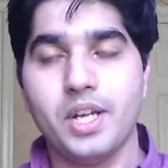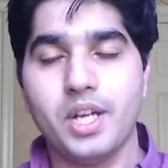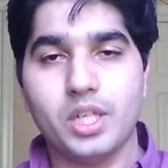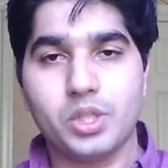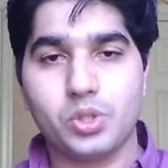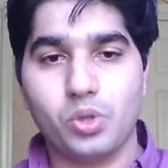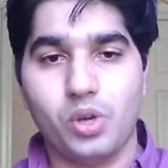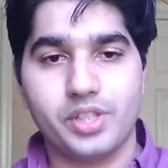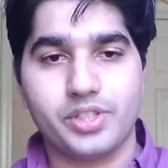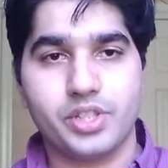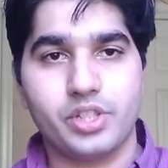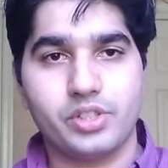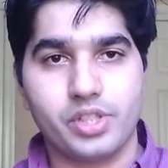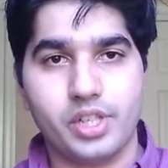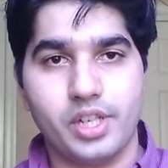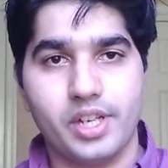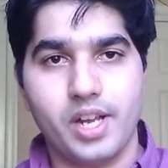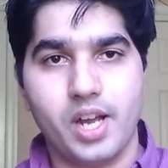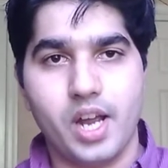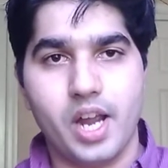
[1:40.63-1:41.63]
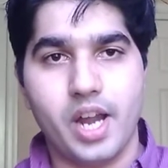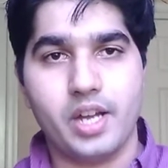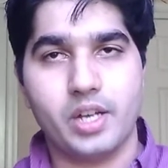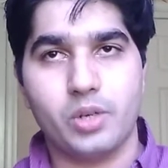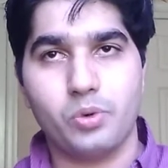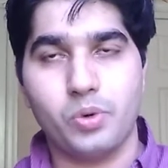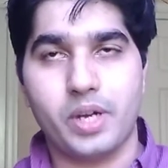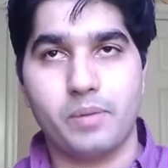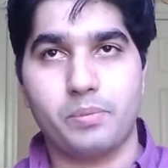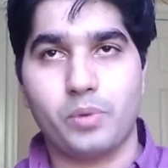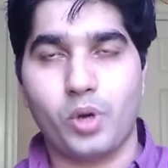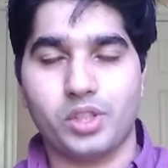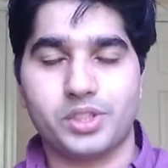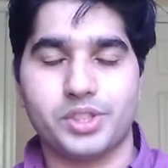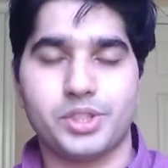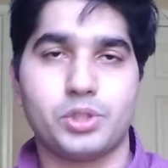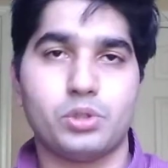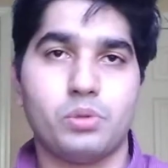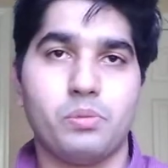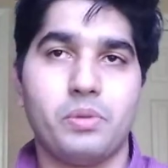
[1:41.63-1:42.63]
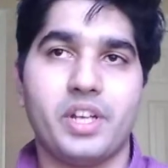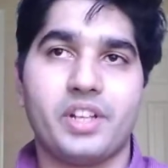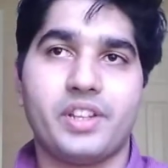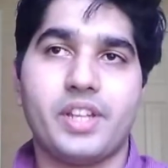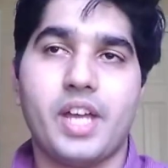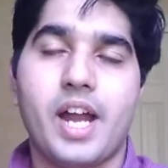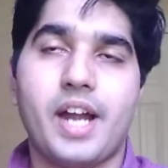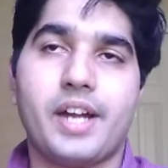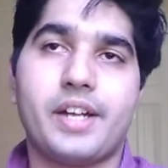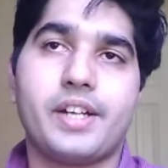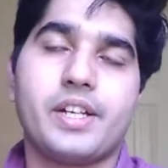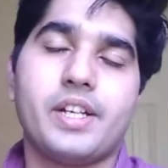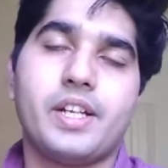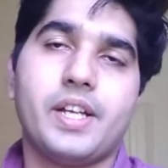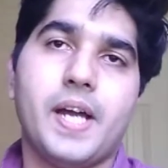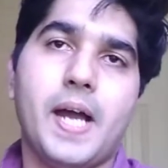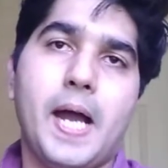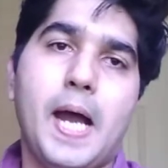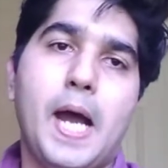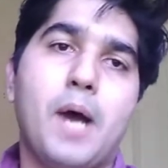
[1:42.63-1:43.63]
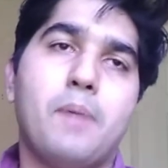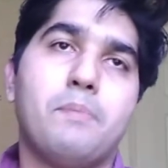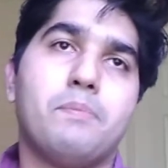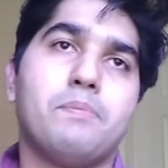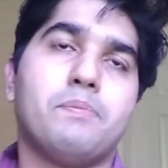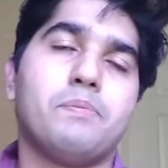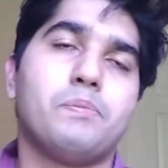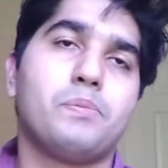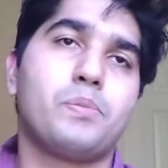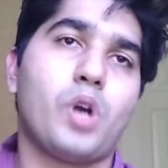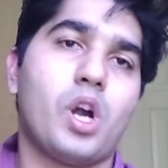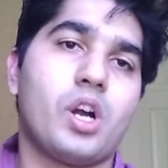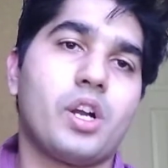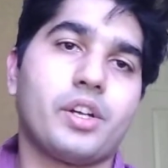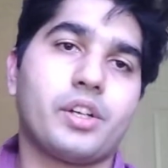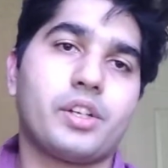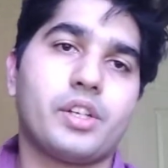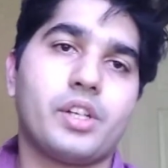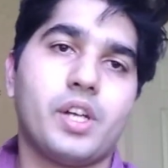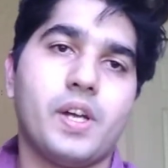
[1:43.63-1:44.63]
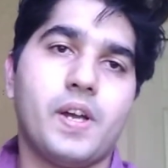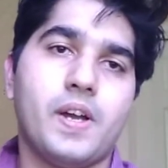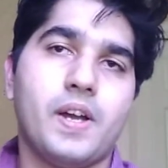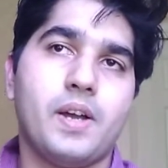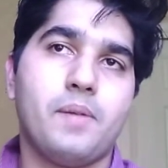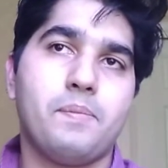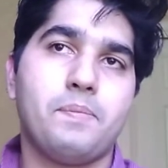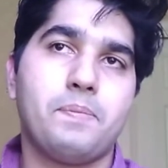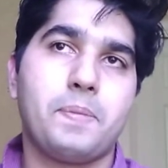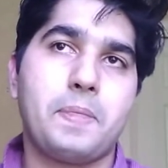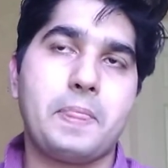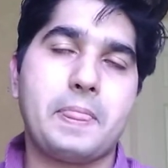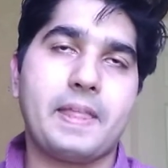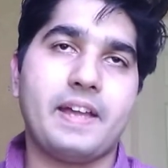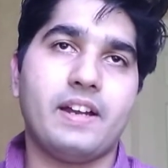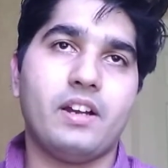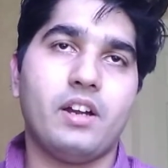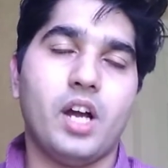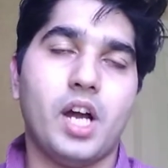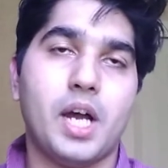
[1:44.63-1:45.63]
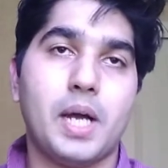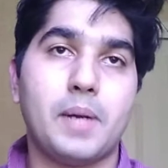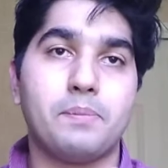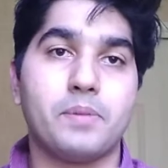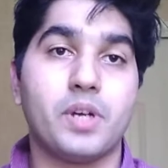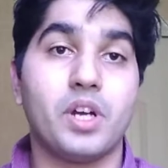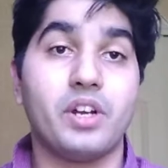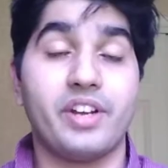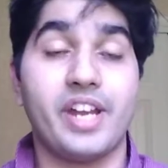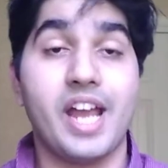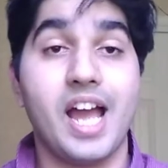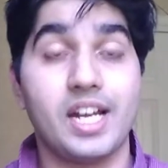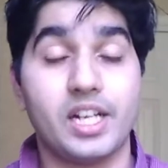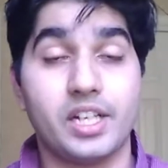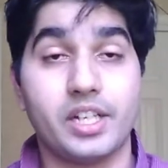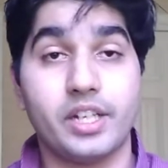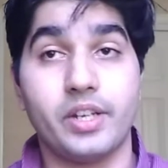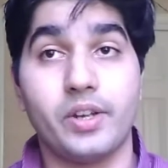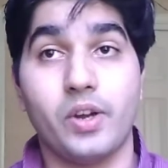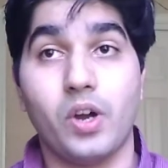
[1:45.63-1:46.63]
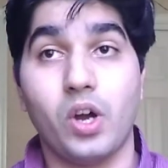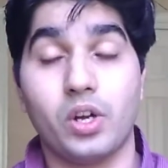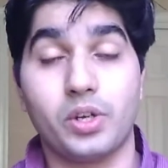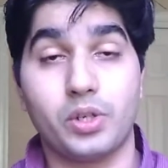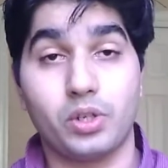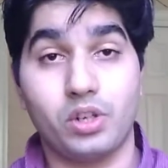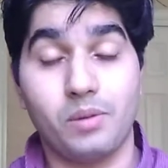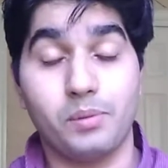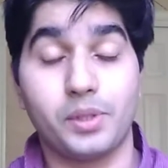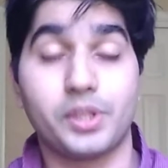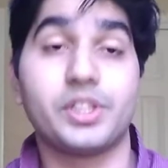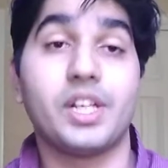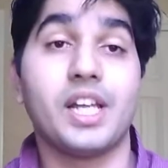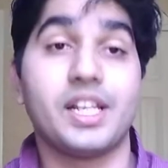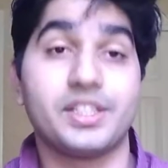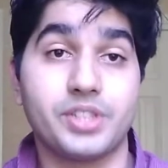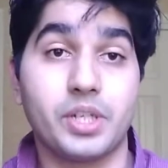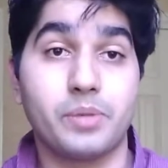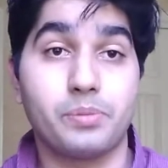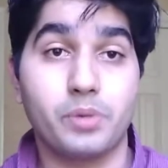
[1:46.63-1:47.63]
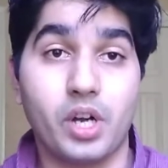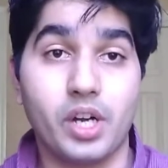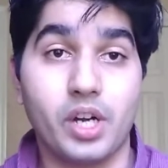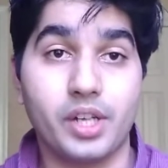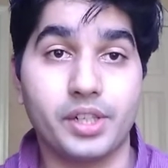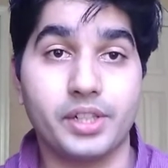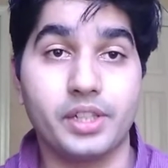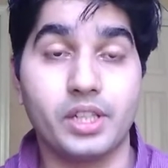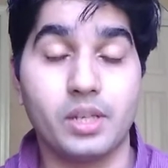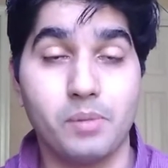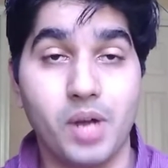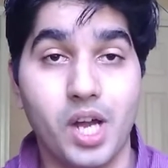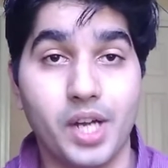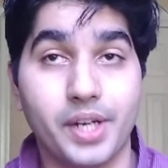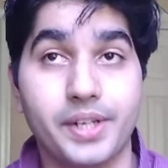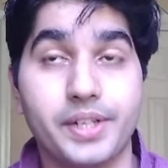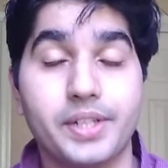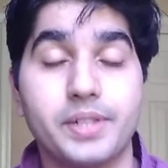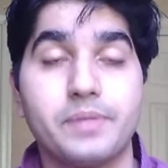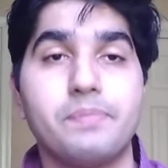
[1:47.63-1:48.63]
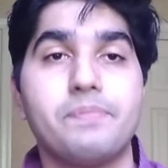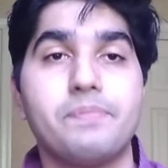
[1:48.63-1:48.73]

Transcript: So essentially an end-to-end process to make that product a reality, or to commercialize their product in the market.